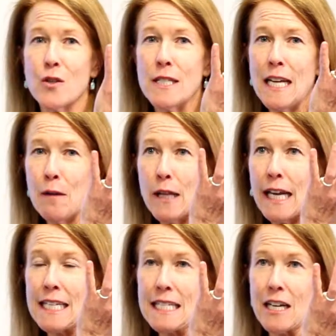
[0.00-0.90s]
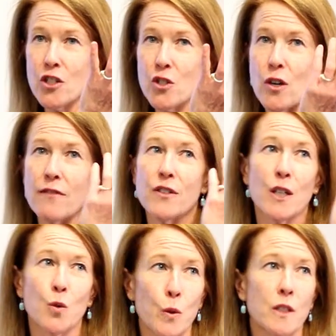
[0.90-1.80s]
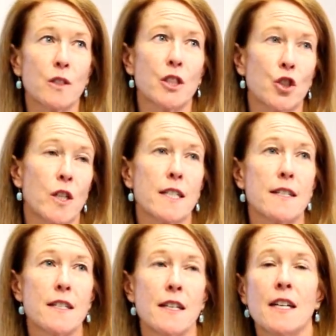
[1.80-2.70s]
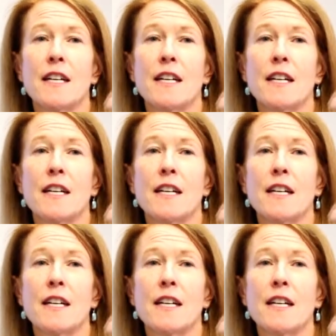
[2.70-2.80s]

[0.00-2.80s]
So estate planning is not just drafting a will or a trust.